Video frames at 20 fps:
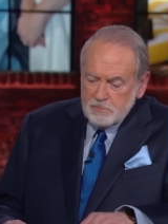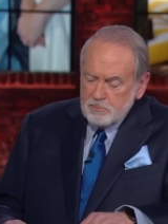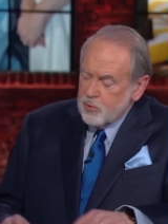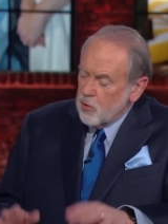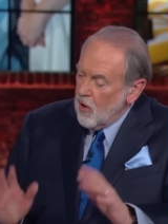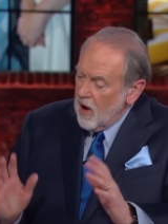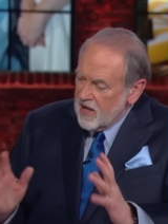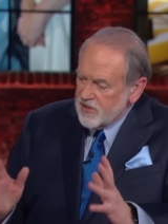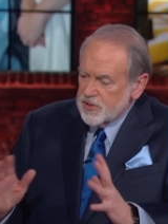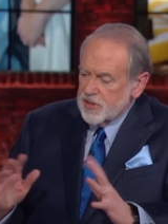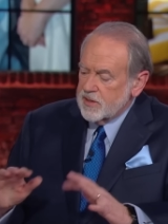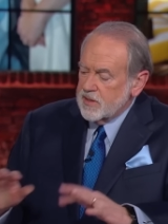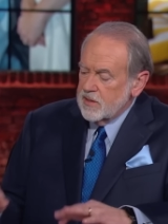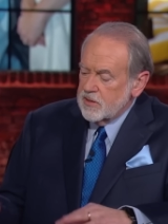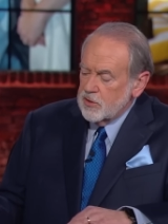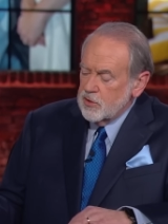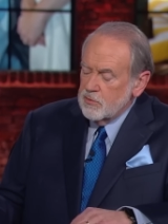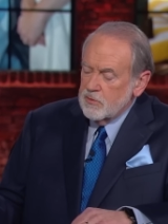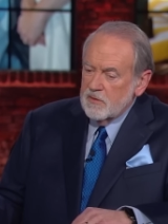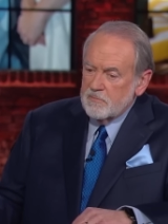project
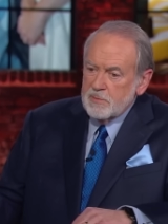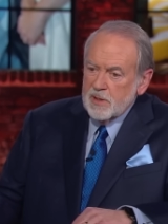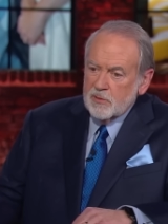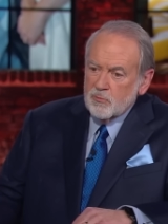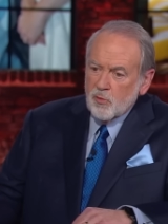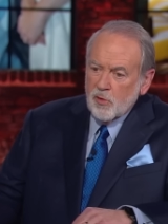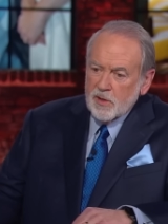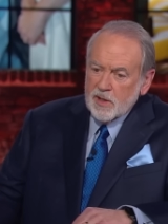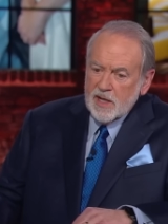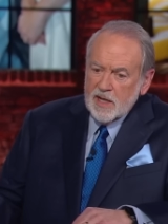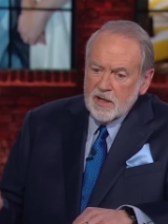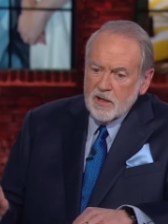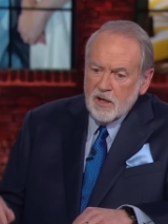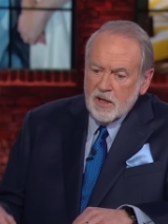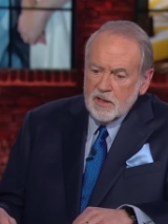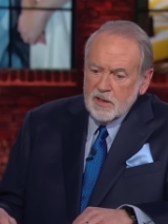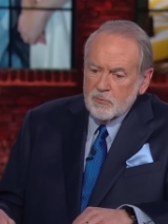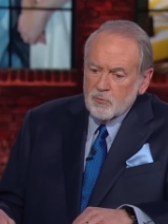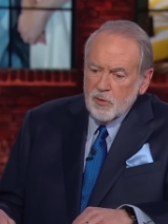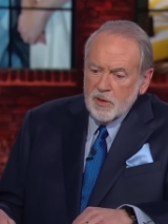that you have been working
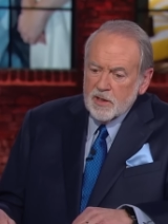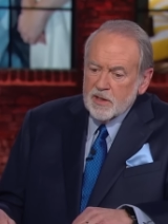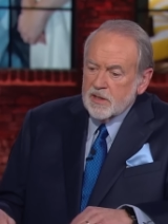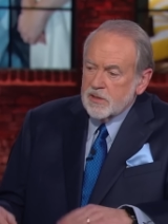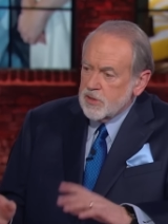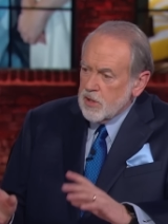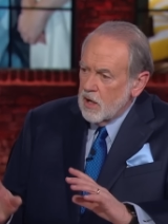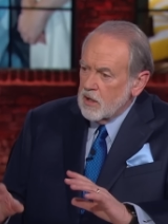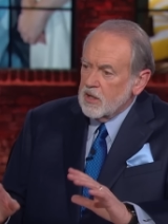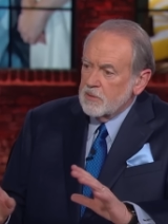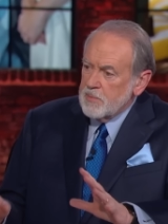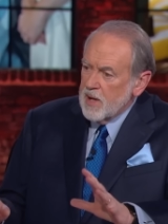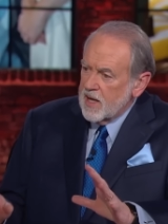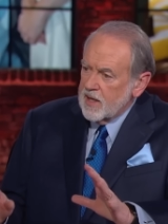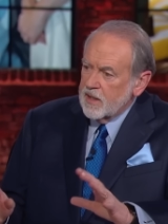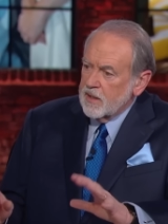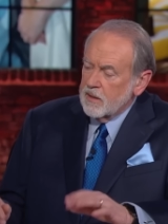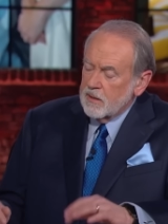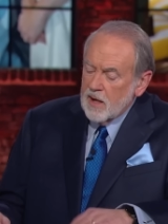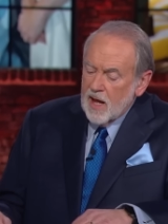on, and we're going to talk about
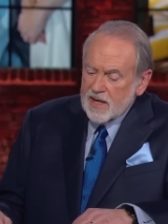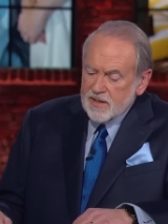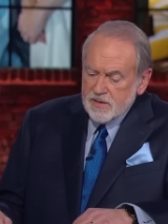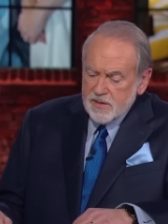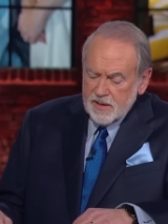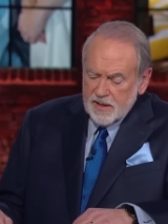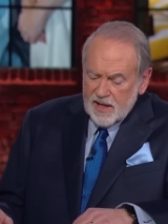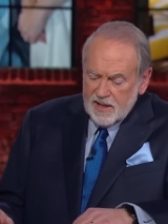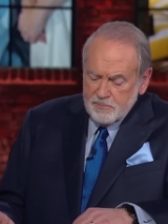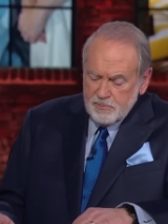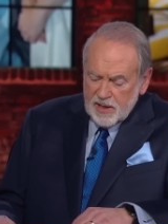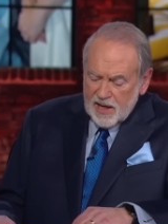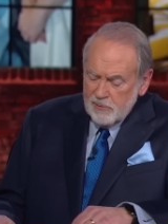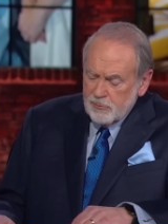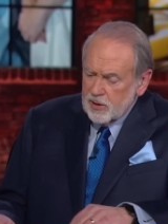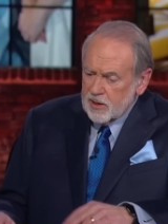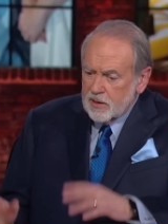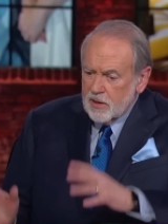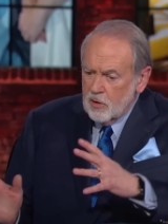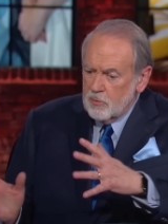it a lot tonight, but I
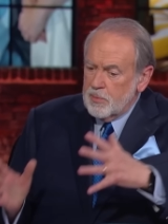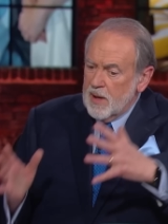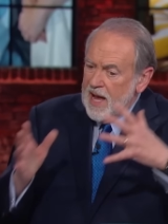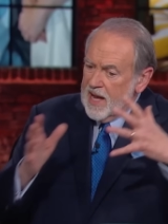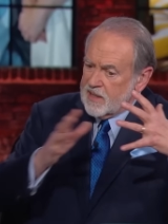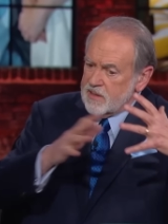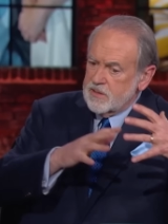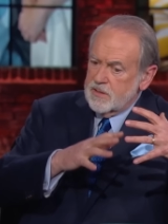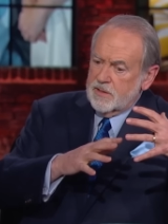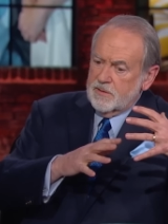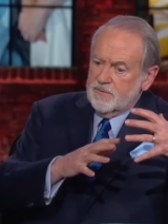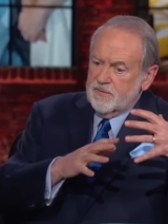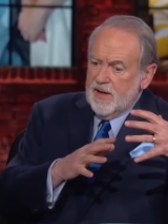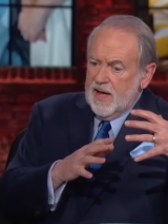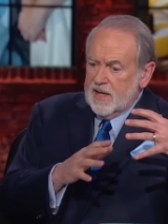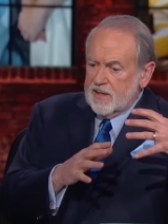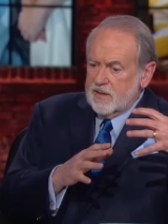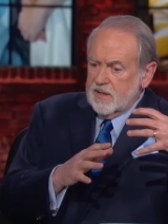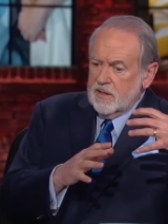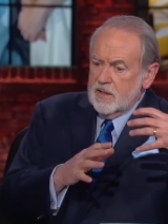want to go back to the
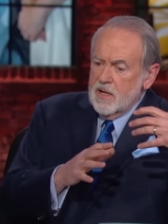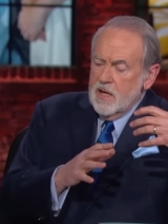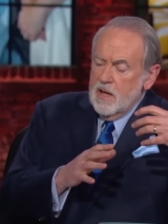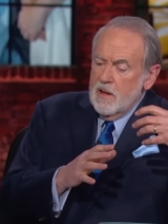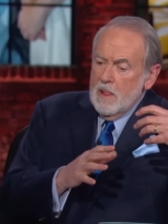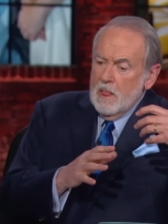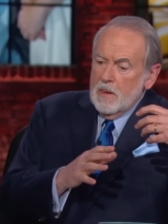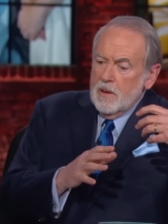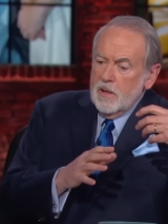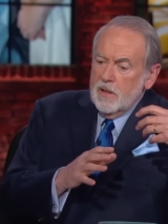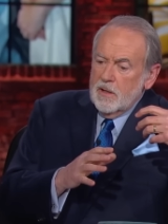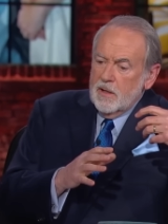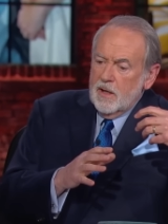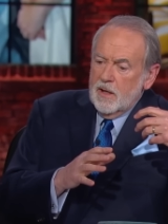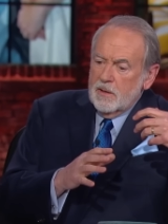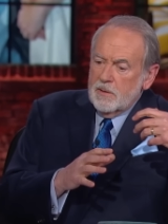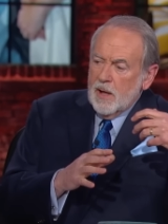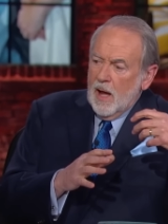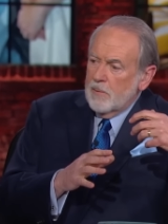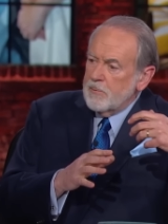fact that,
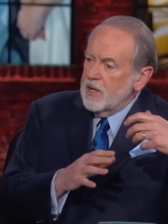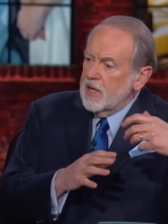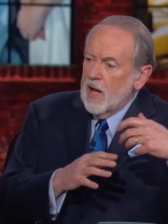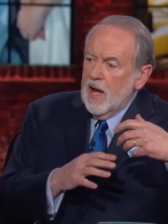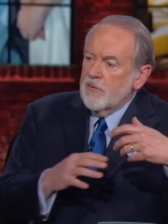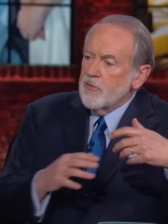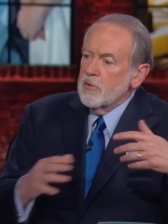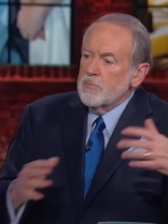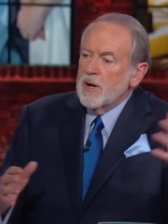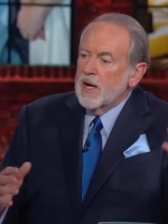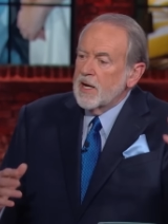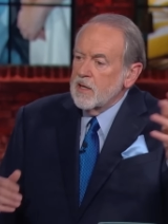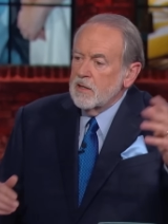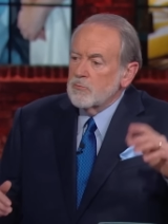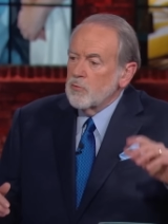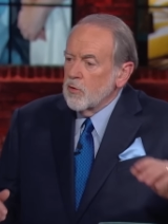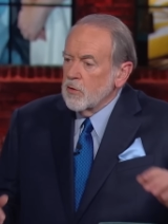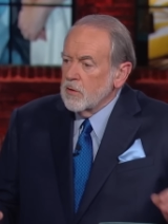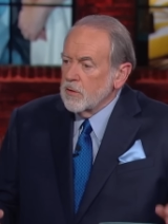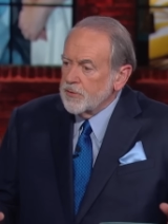I mean, everybody in the
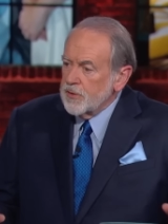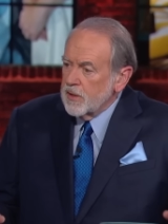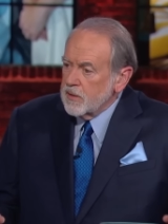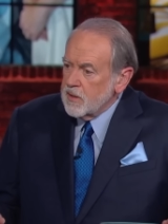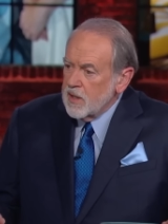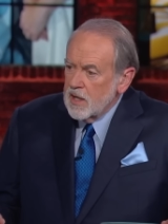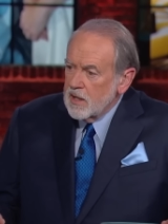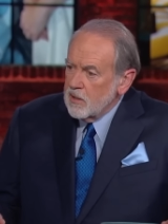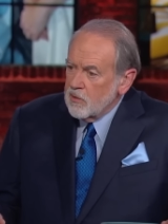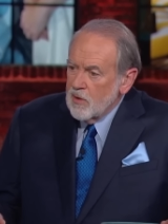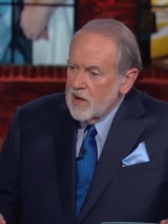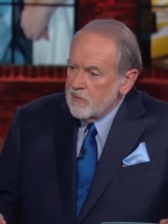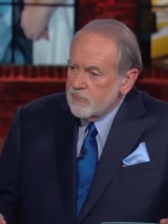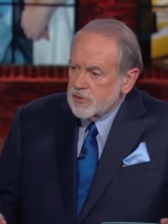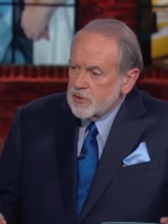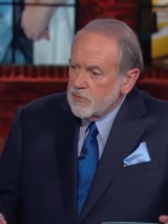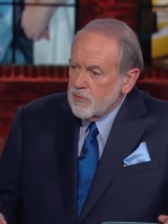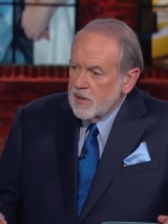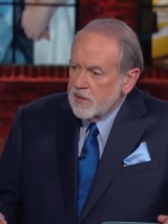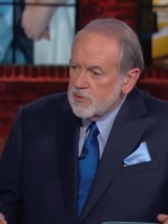world thought Cary Grant
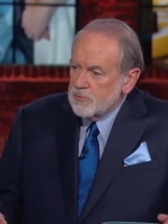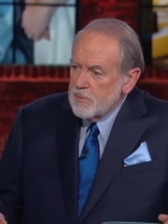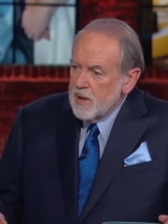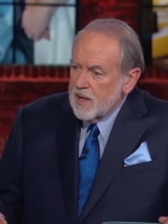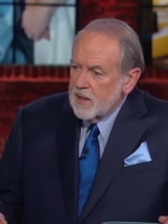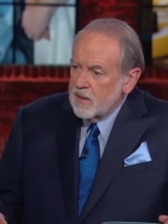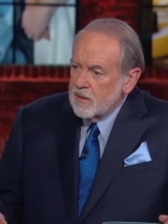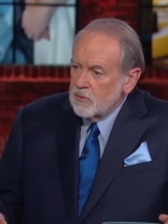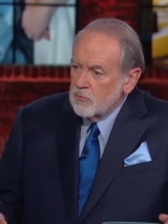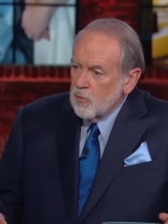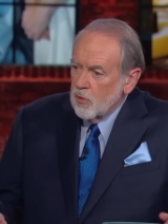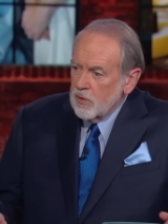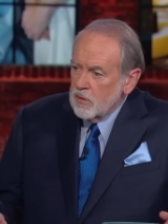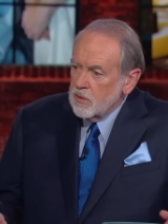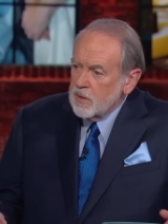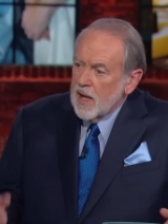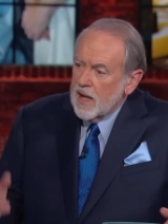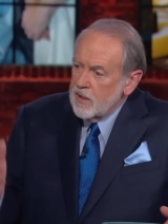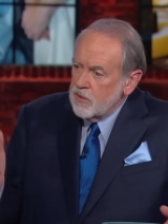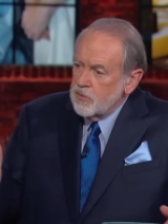was the greatest man in the
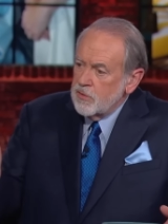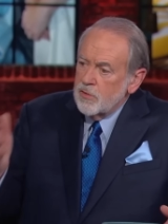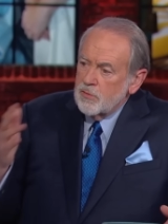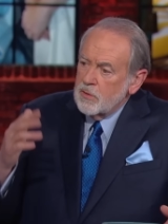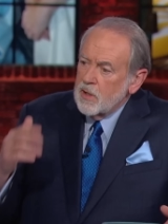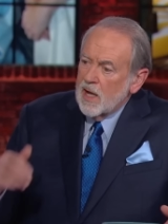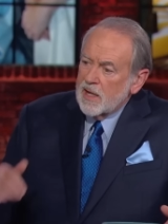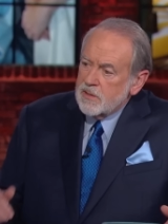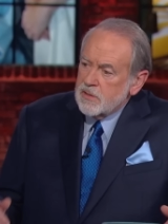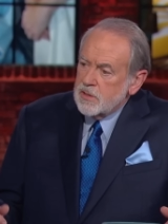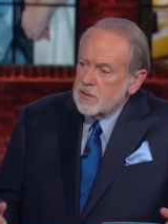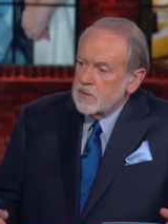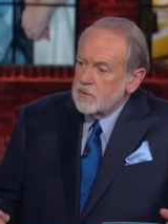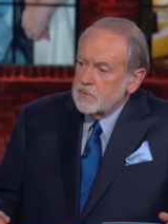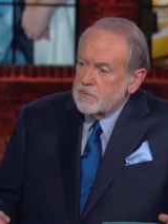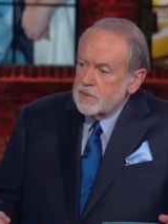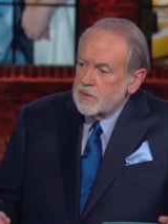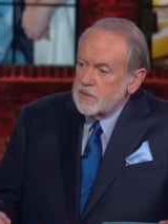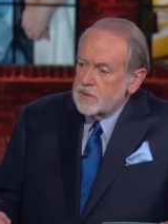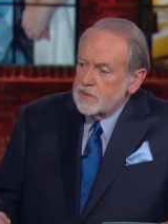world, and you got
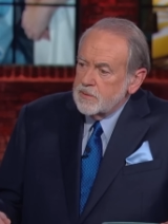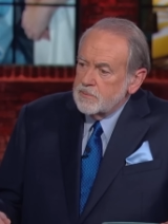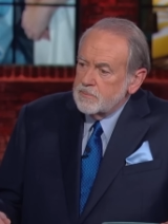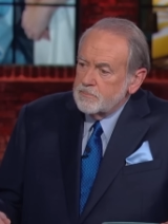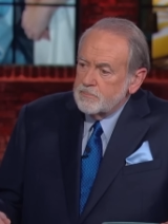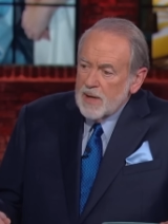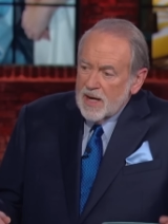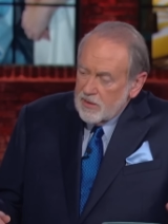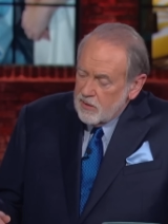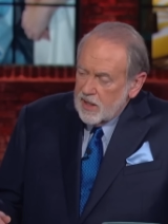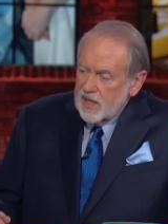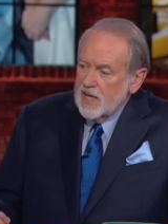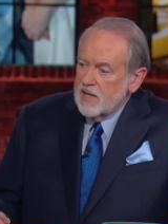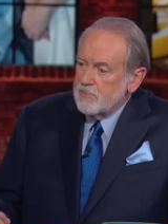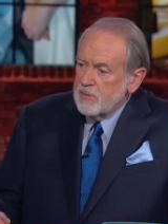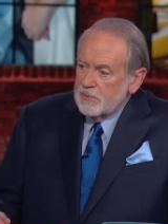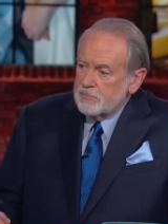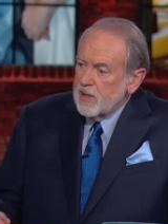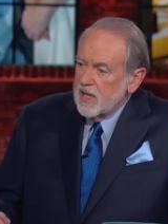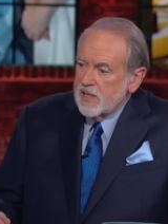to marry
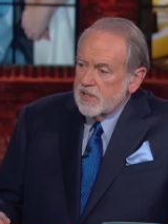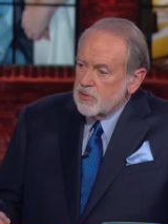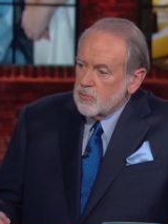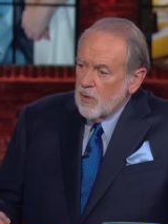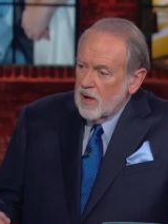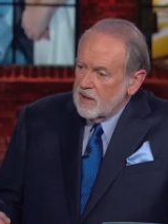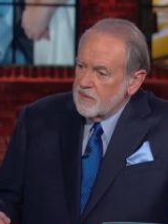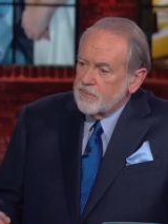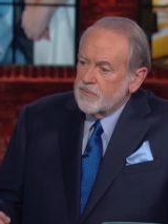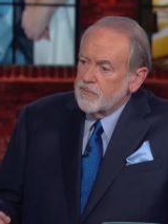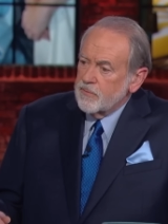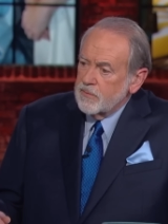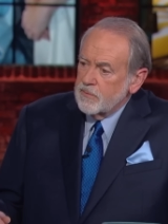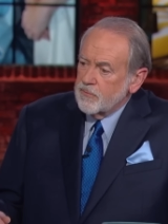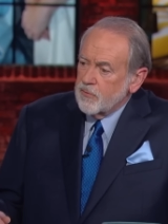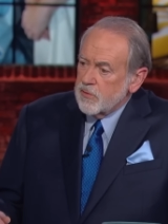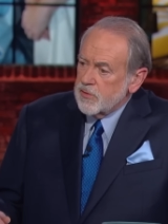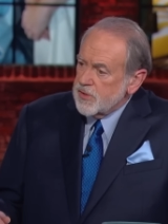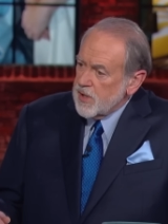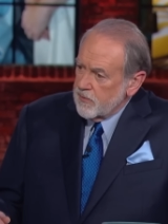him and be his wife
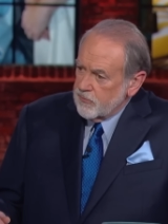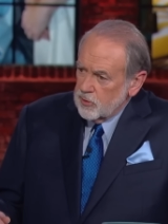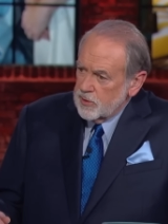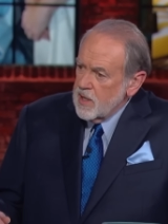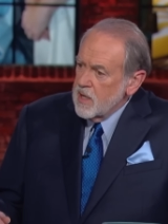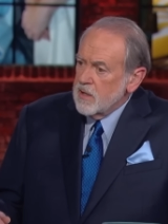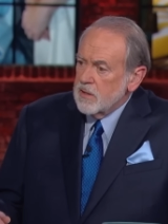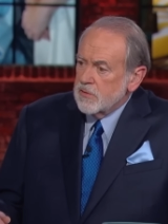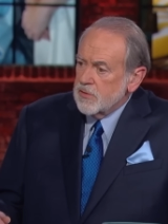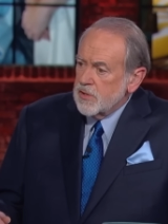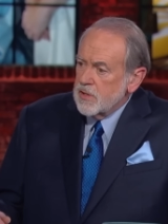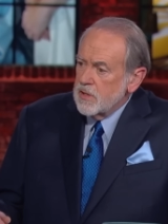for several years.